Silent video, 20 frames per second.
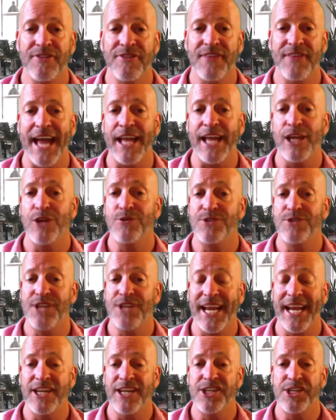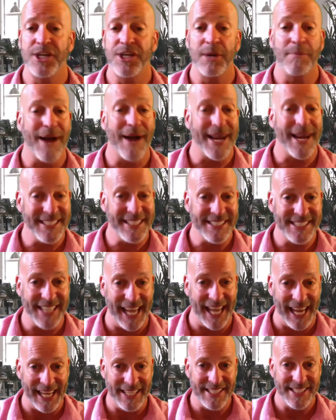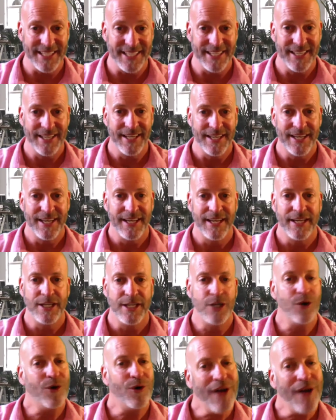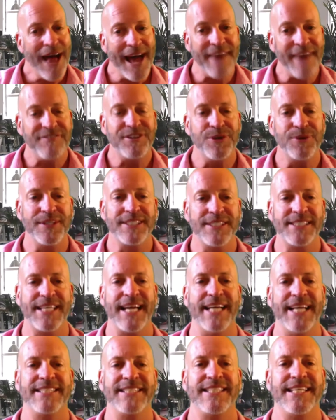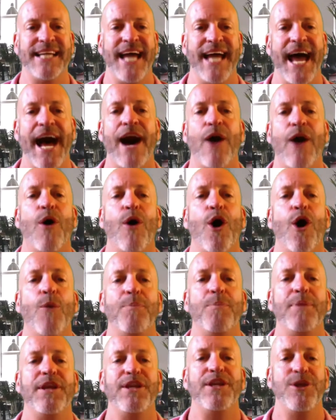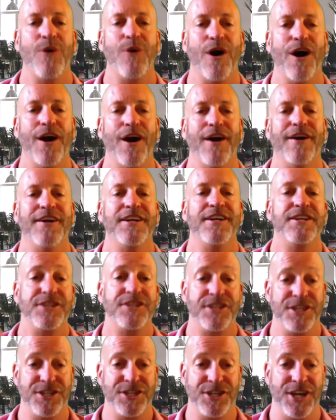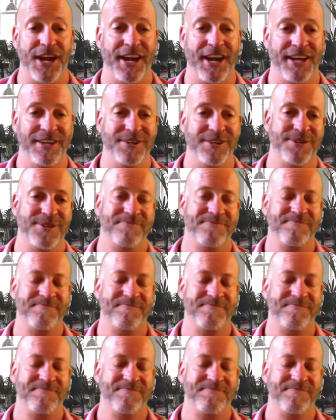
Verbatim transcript: that you change your mindset. You'll have to assess how open you are to change.